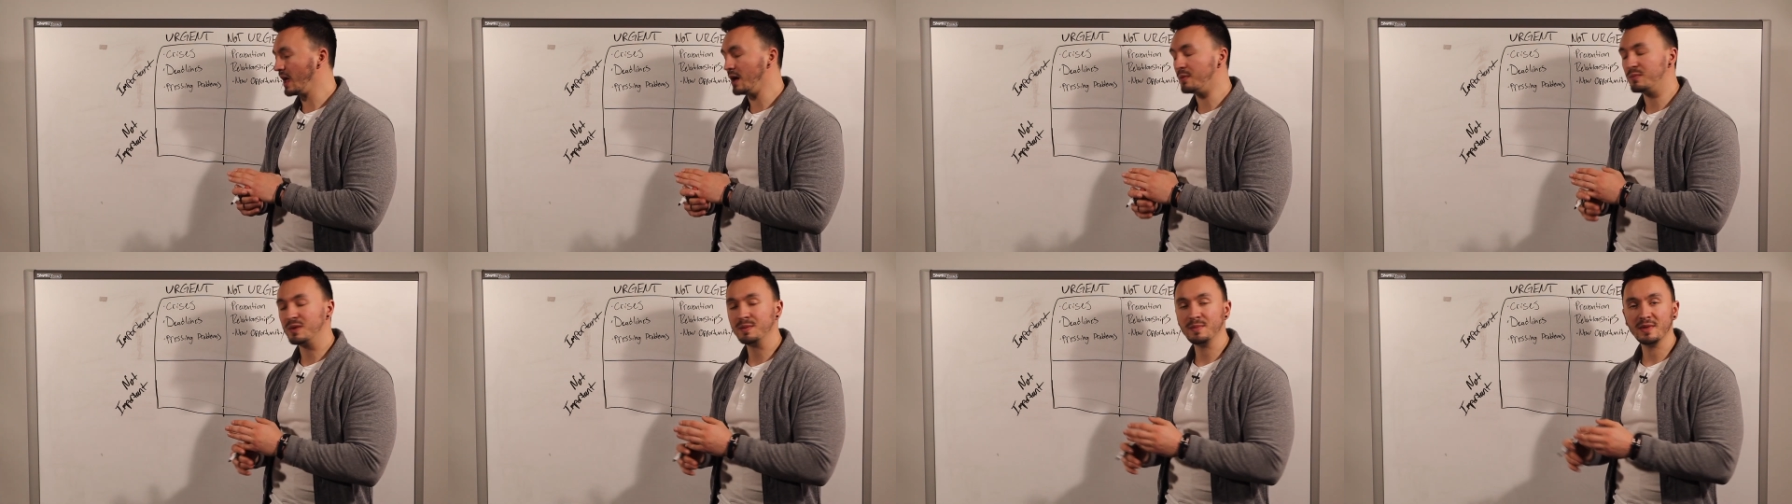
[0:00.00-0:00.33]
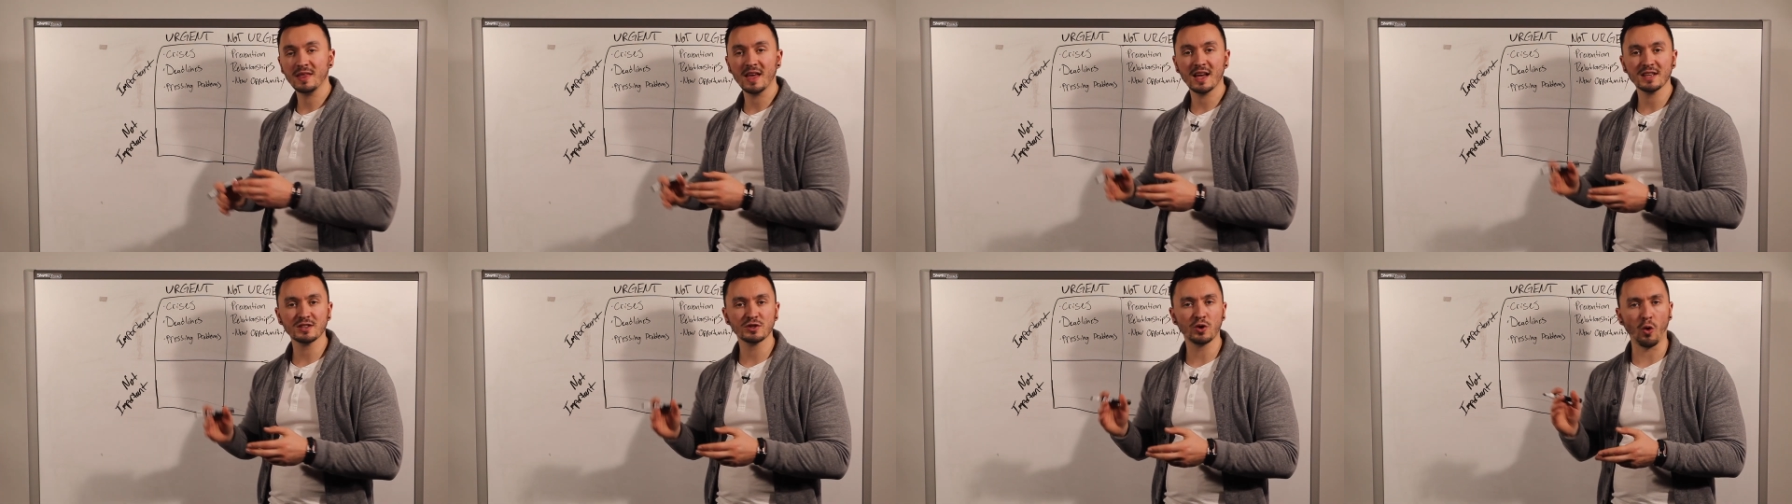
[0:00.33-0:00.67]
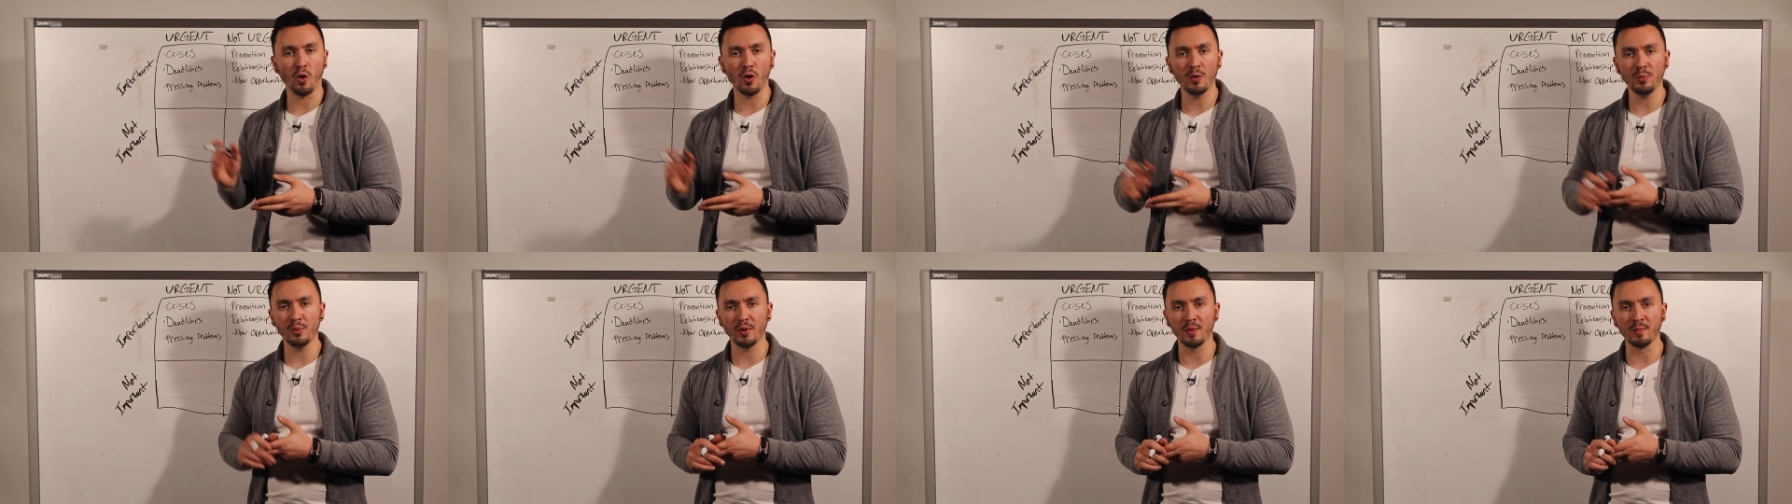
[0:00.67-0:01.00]
or maybe that's
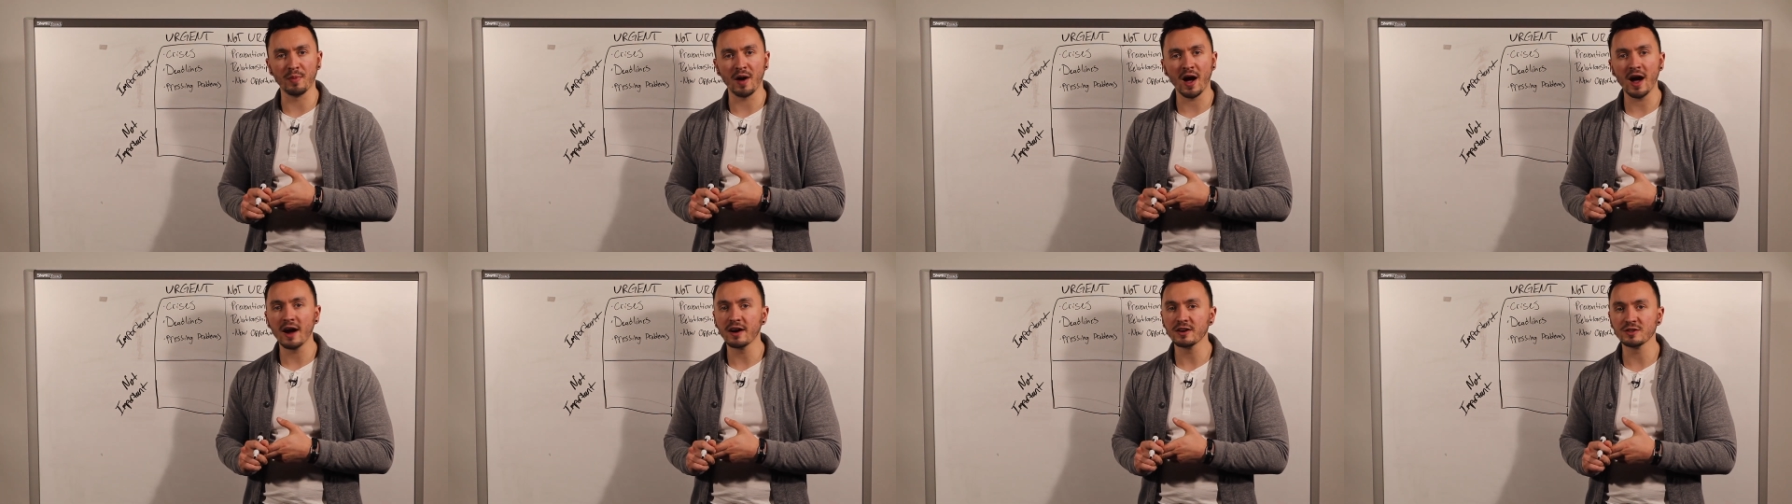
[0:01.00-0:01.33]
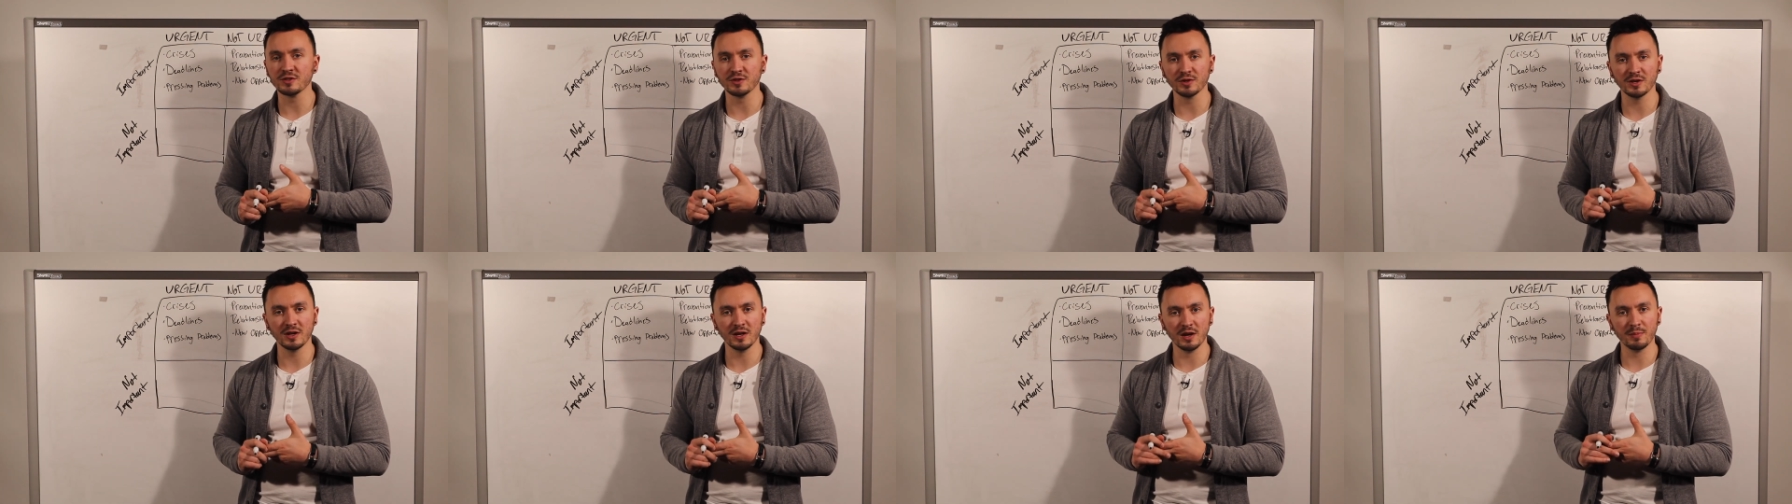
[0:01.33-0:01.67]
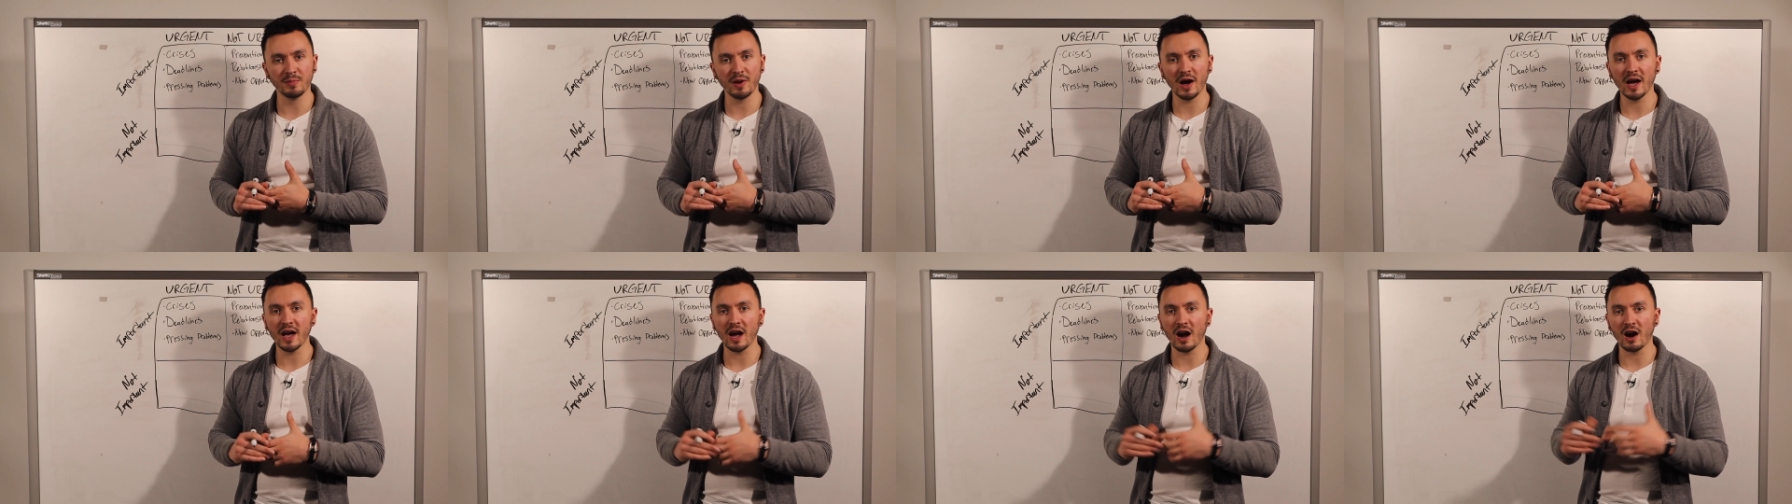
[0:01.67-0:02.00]
corporate buyers looking to
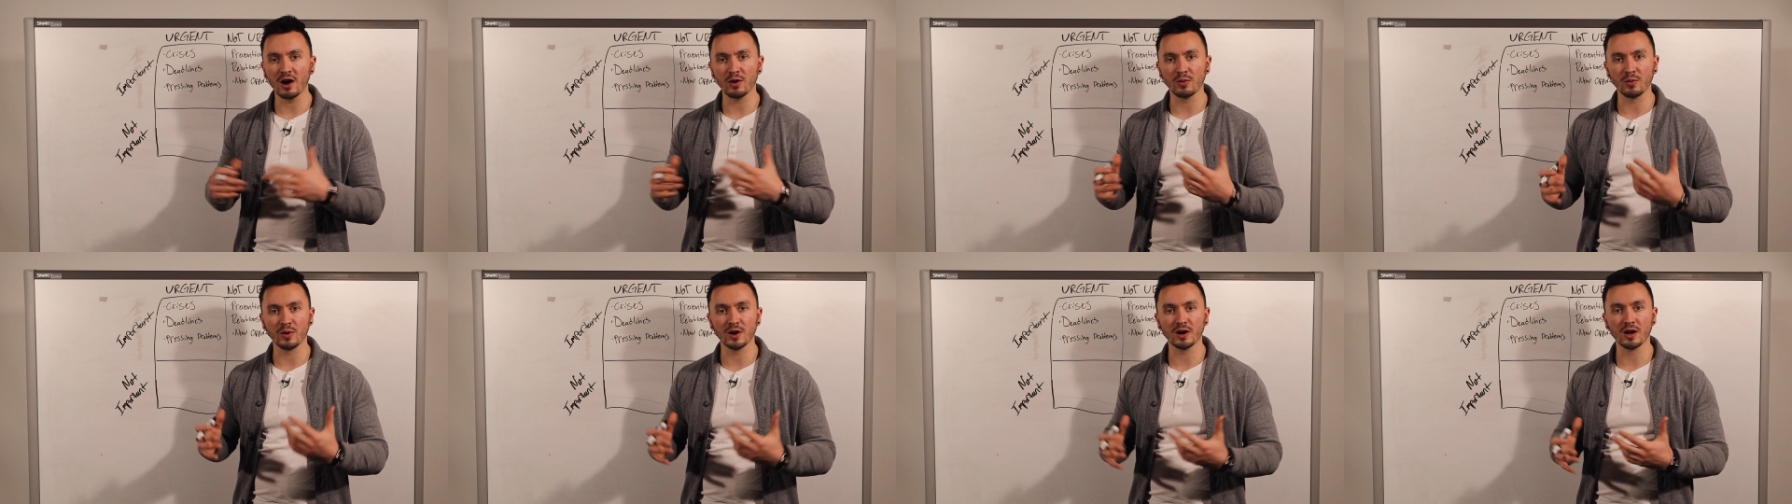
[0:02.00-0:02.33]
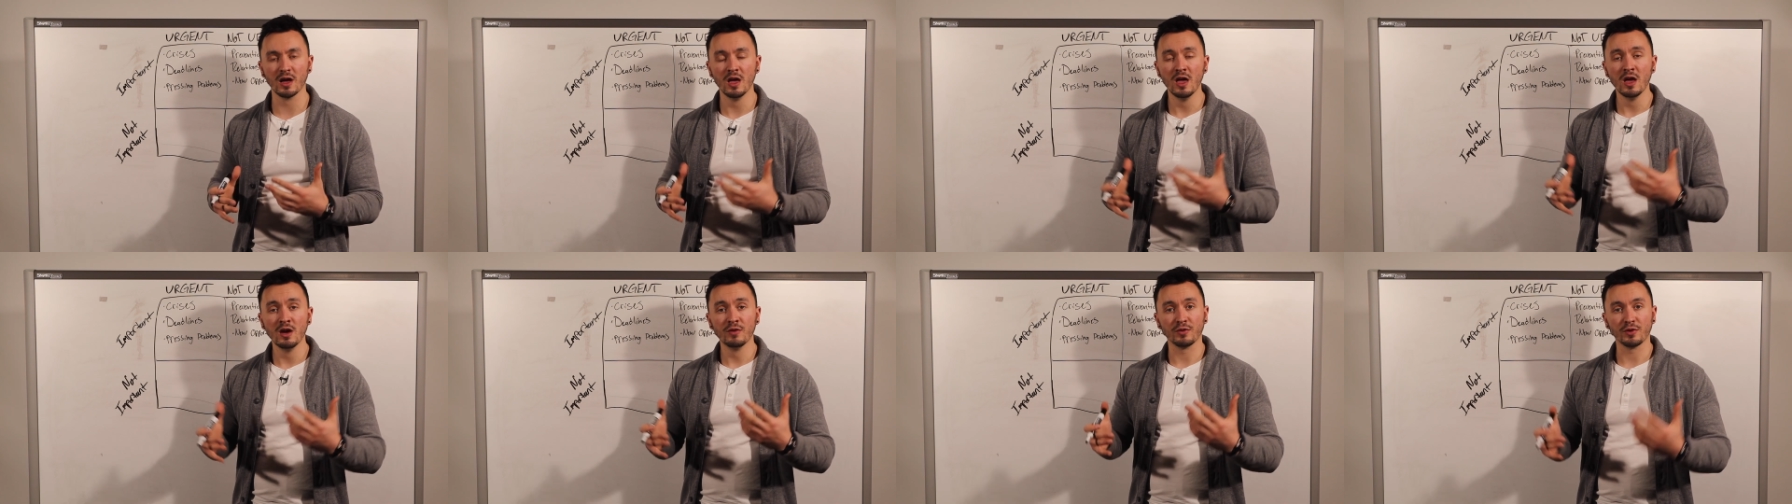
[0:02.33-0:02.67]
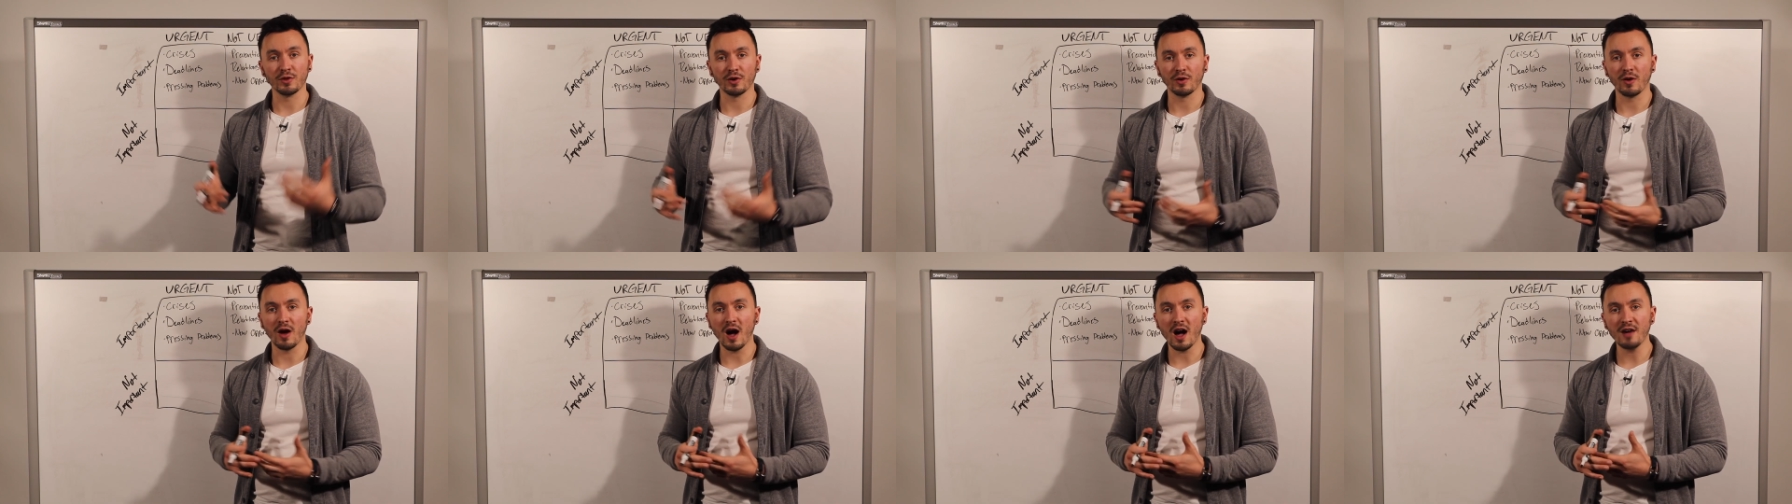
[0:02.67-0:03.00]
buy artwork for
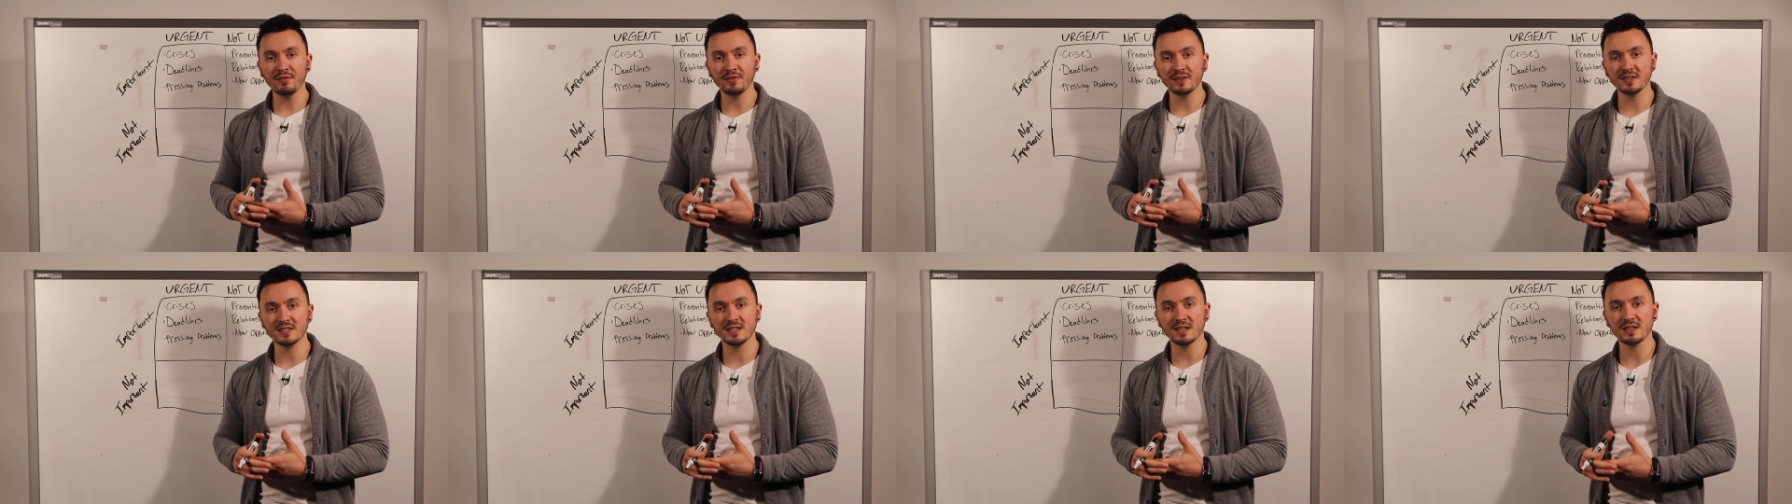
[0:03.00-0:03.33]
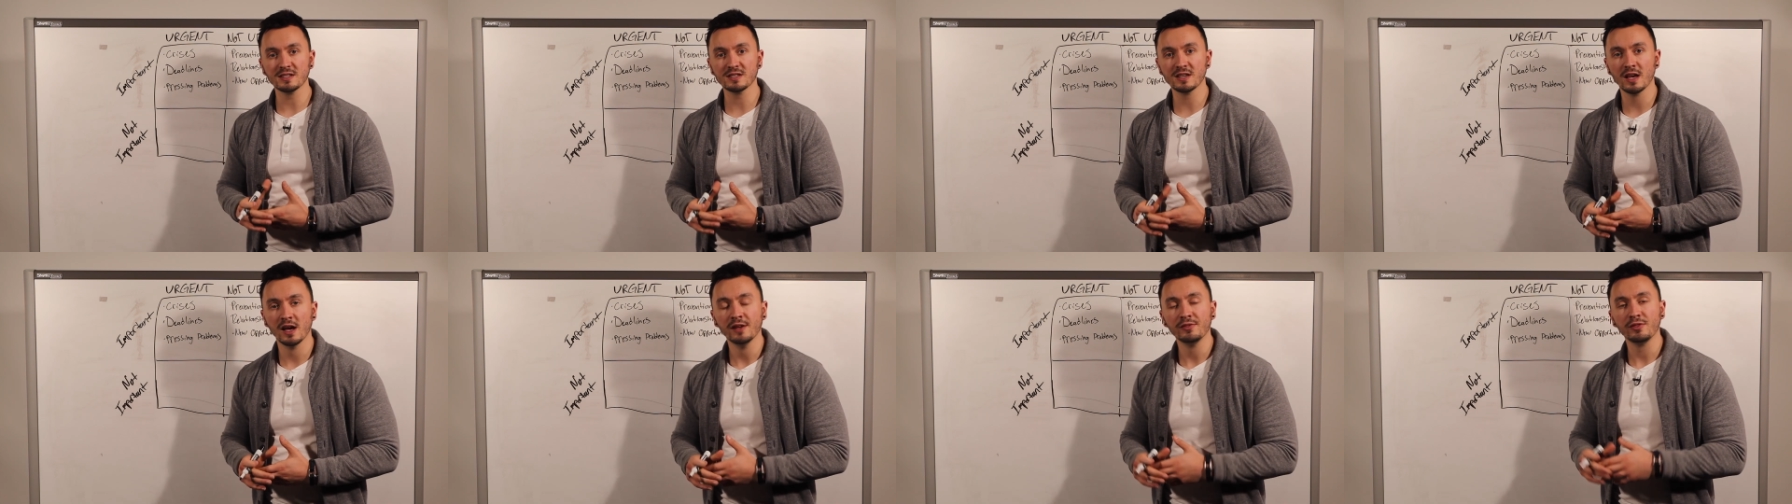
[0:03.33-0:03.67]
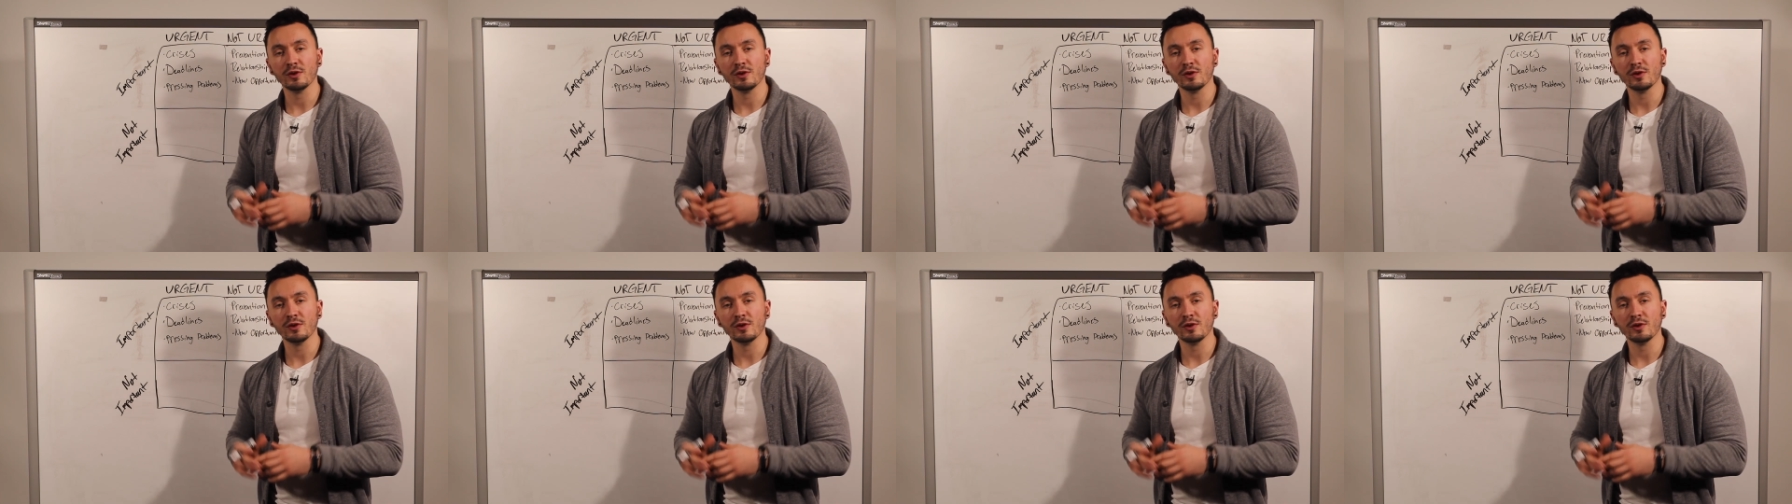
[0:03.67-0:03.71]
their offices.